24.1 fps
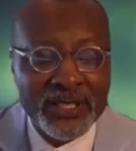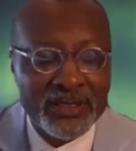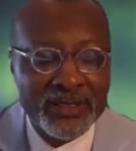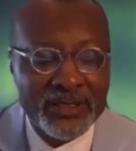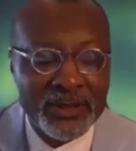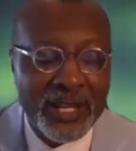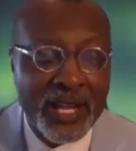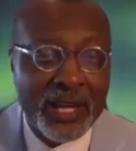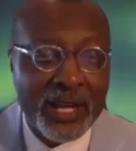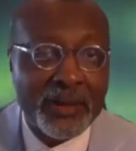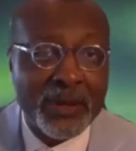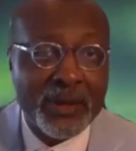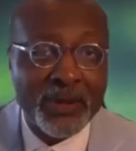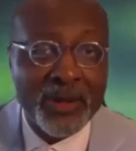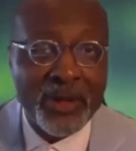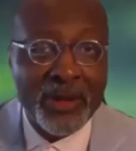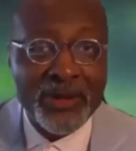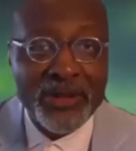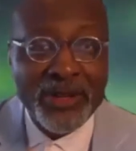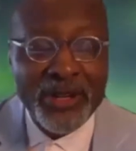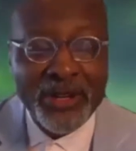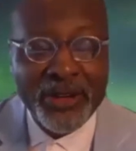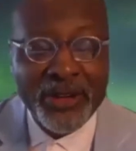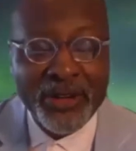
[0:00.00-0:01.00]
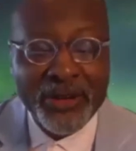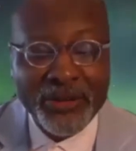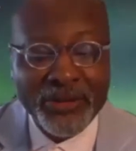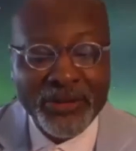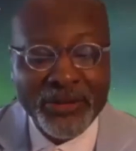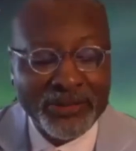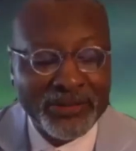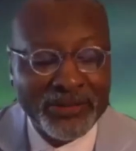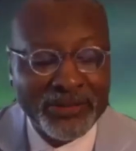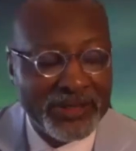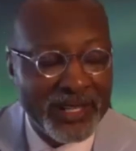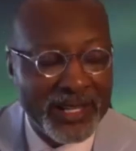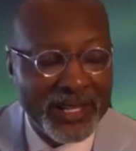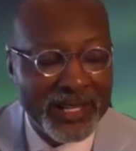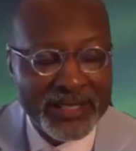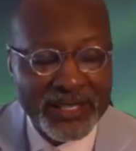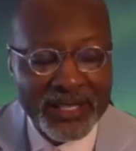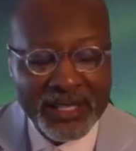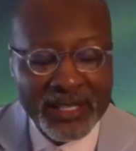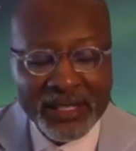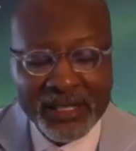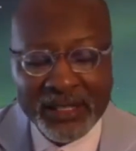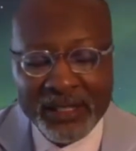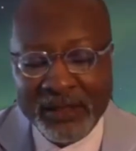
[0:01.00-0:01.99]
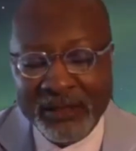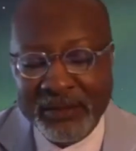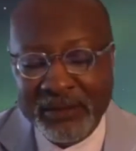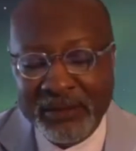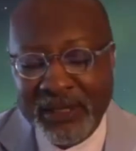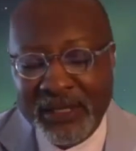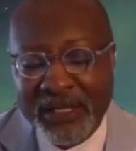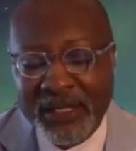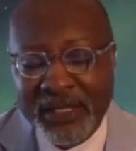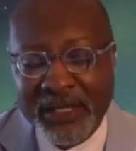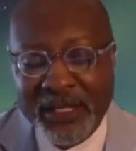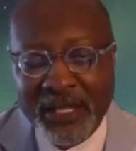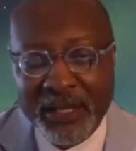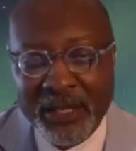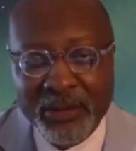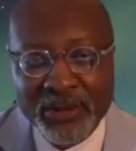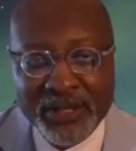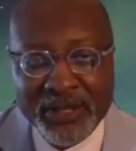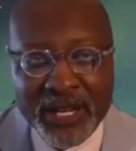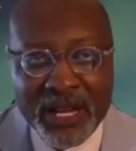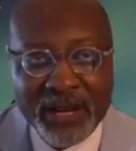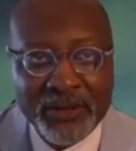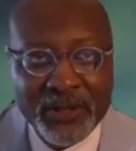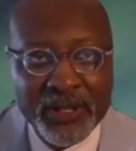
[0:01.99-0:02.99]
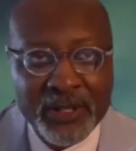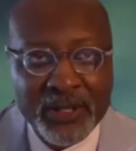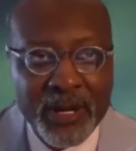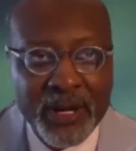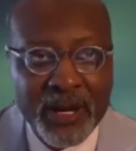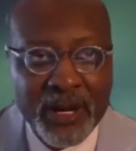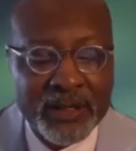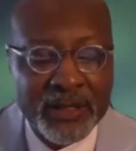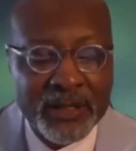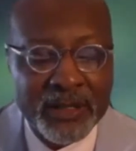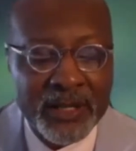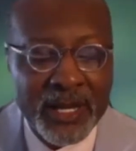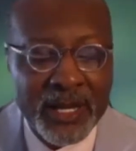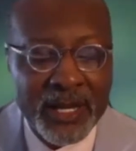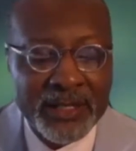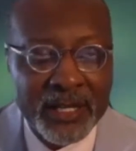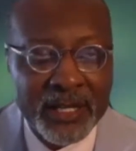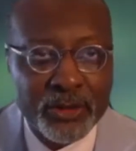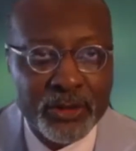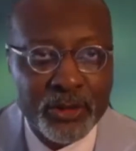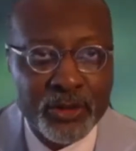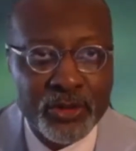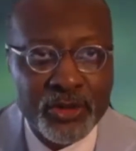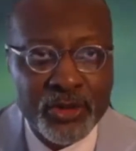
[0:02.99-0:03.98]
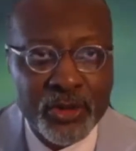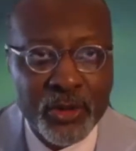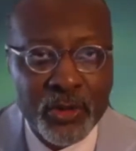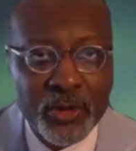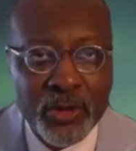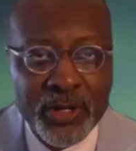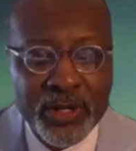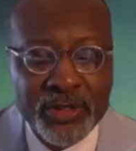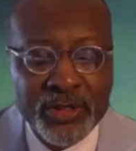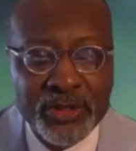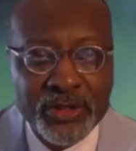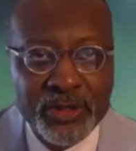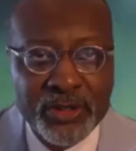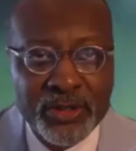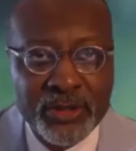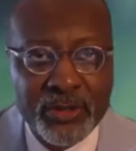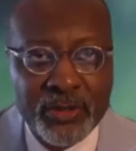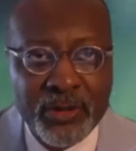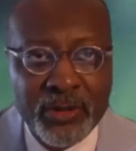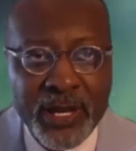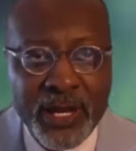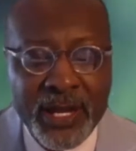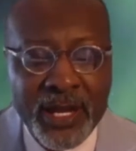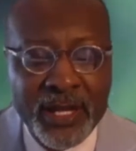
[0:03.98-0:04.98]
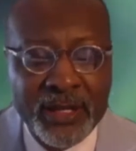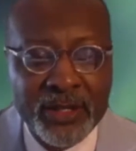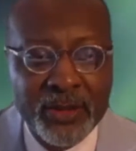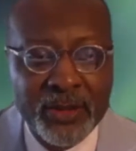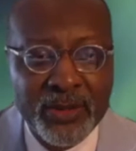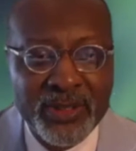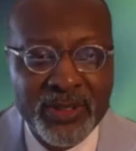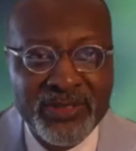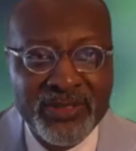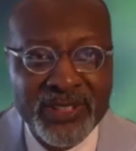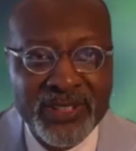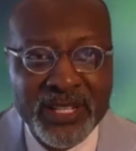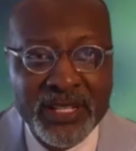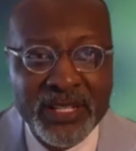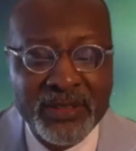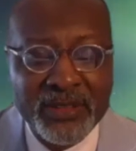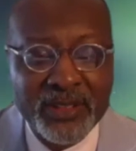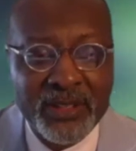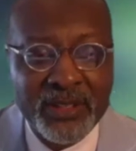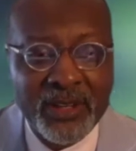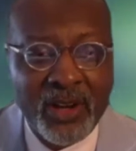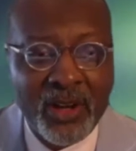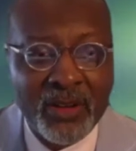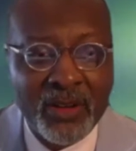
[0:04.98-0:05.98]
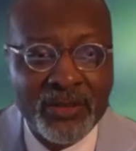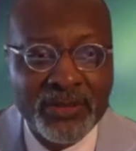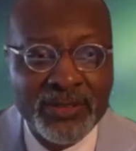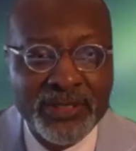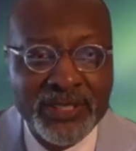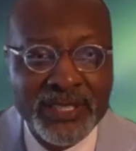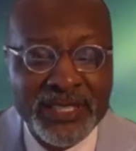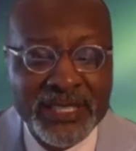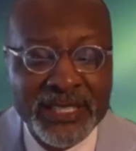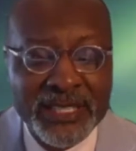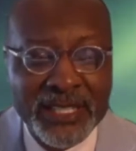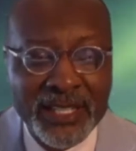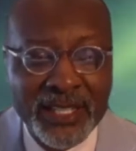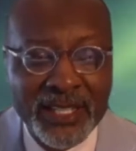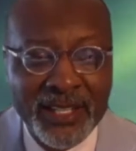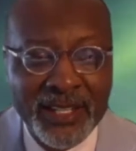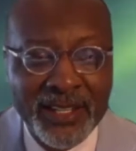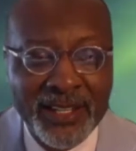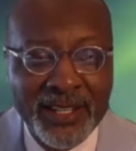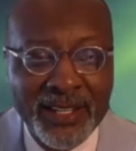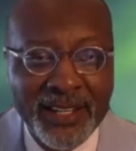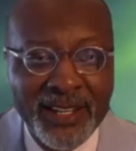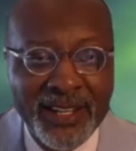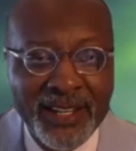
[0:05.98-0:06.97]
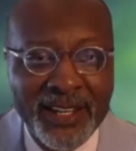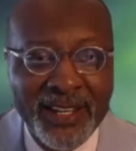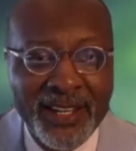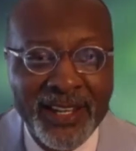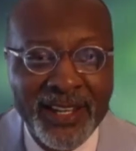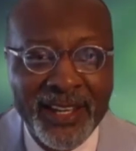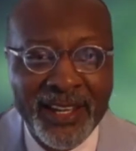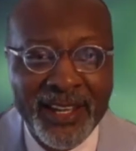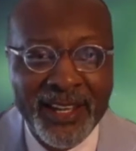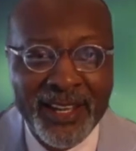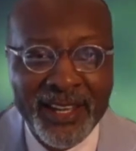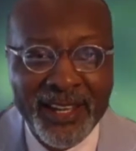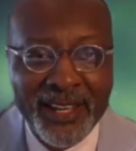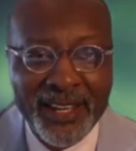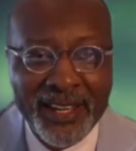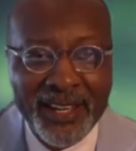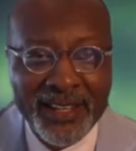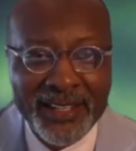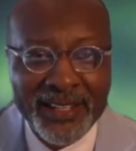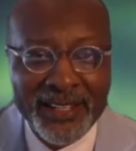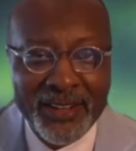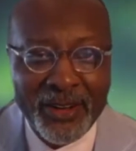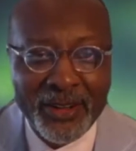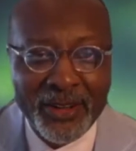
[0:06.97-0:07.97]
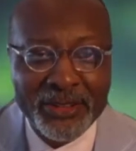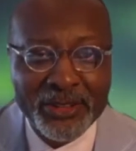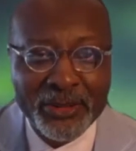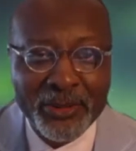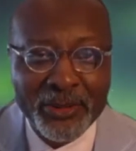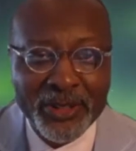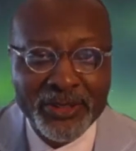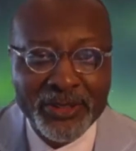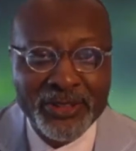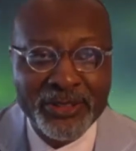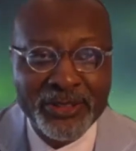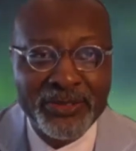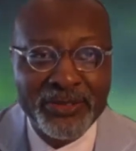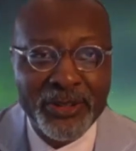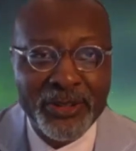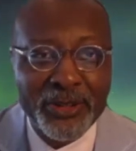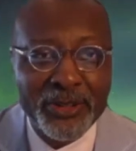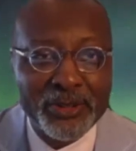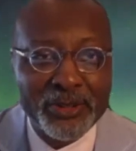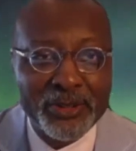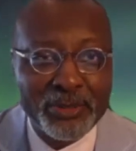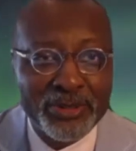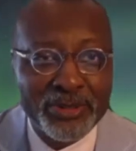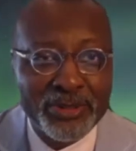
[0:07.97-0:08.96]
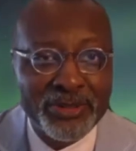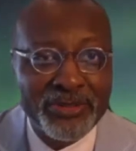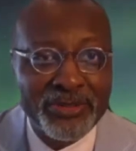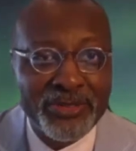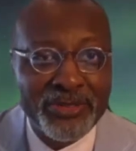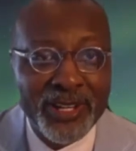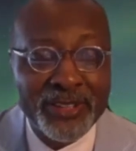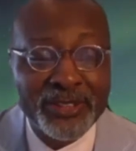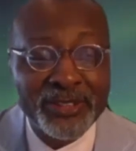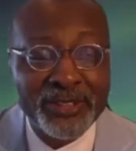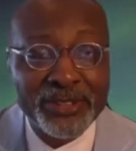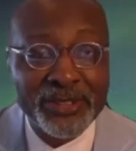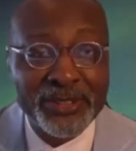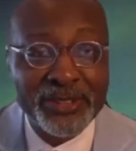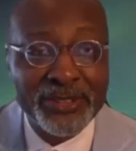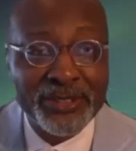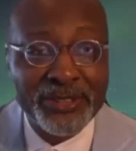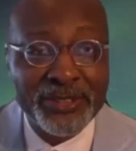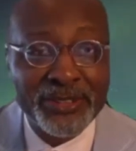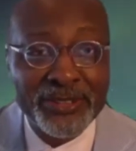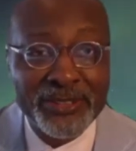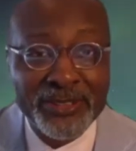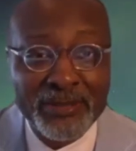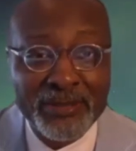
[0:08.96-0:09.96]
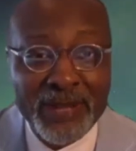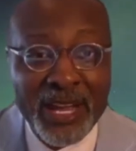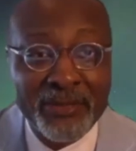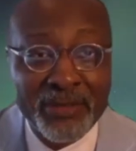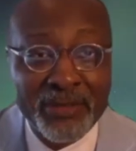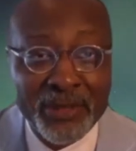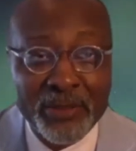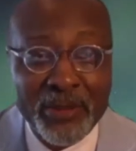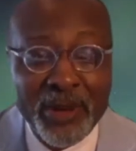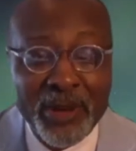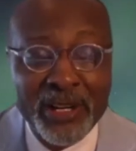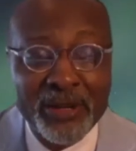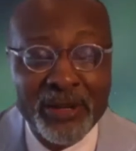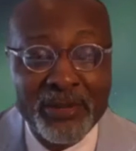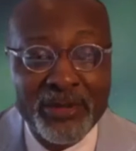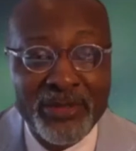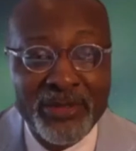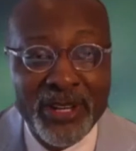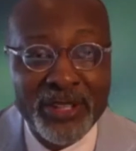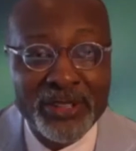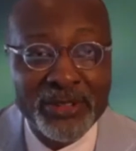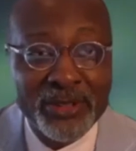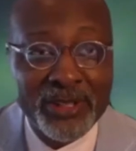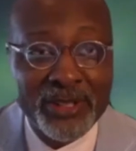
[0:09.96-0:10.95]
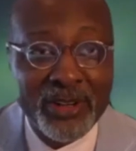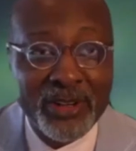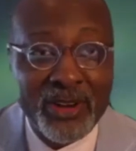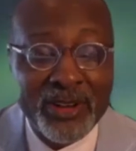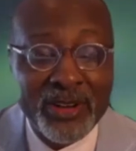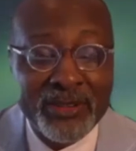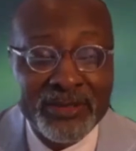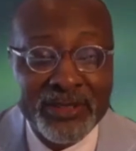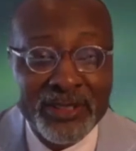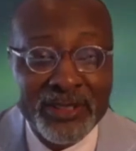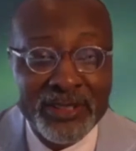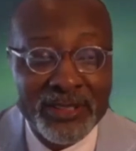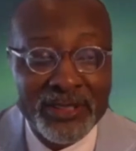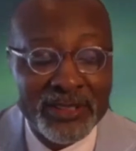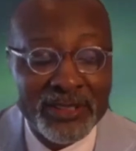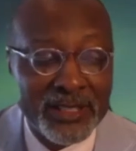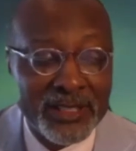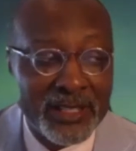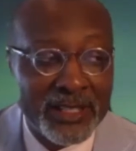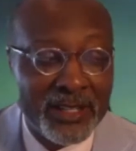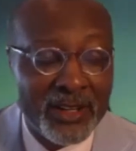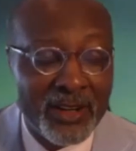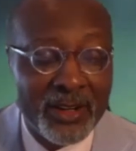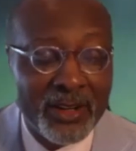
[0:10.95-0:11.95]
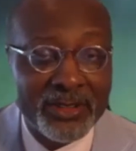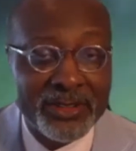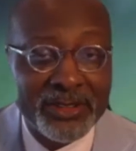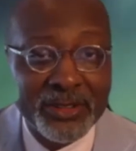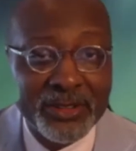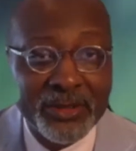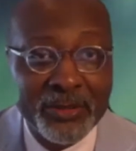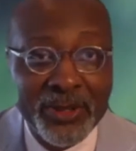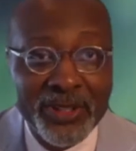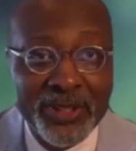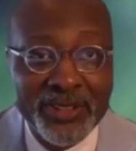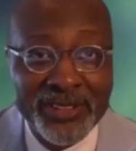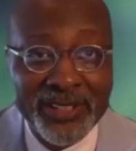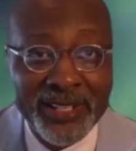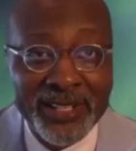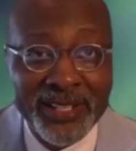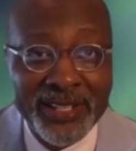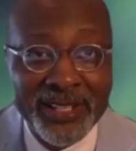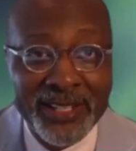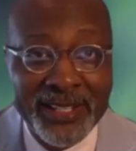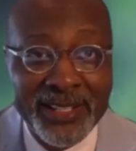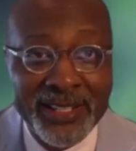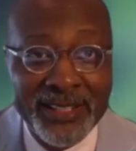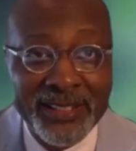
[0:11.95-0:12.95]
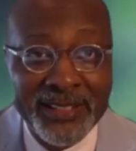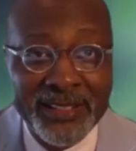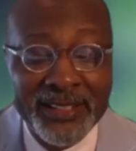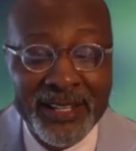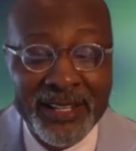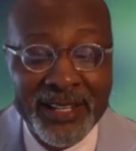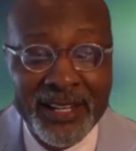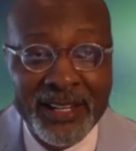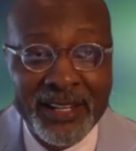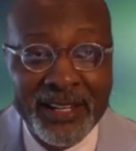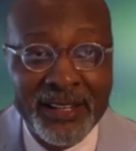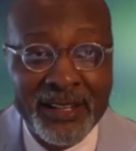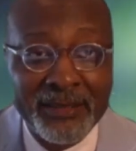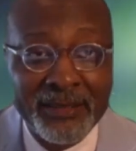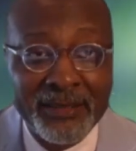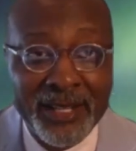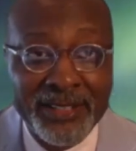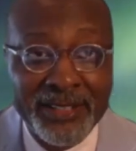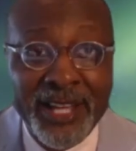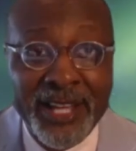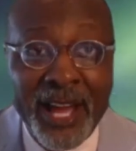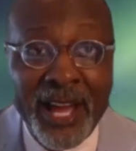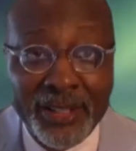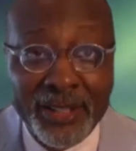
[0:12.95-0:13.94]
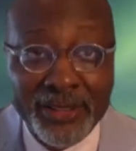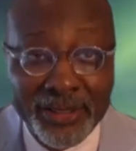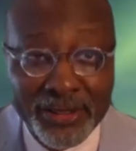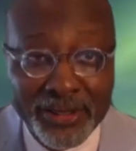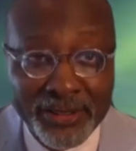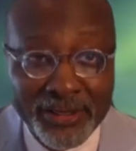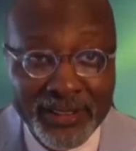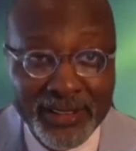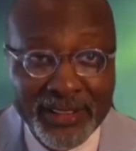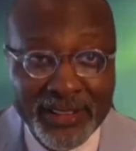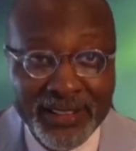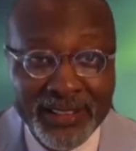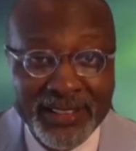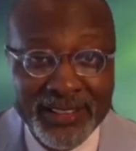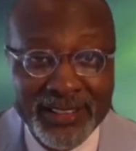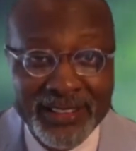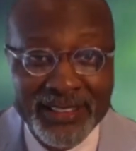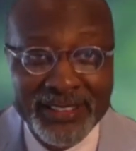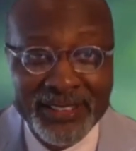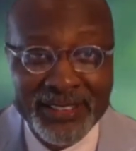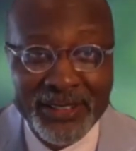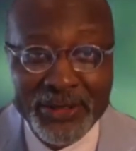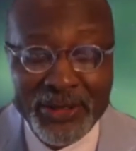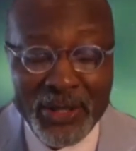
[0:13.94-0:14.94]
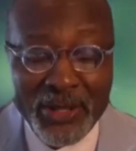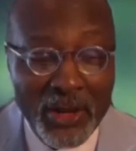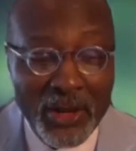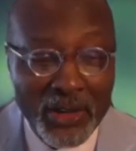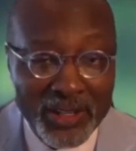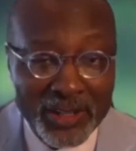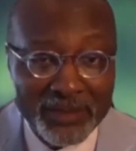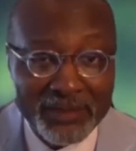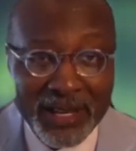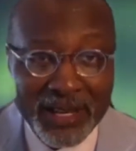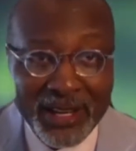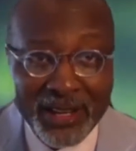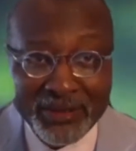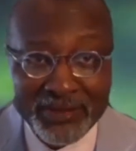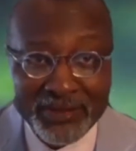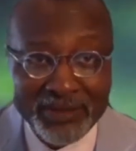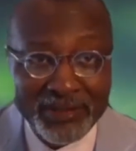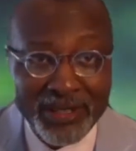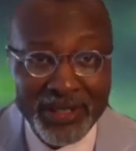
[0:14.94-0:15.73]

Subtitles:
So a lot of people don't know that it was an African-American guy, Dr. George Grant, who invented the golf tee. And he also was the first professor, African-American professor at Harvard, and also was a doctor. So talking about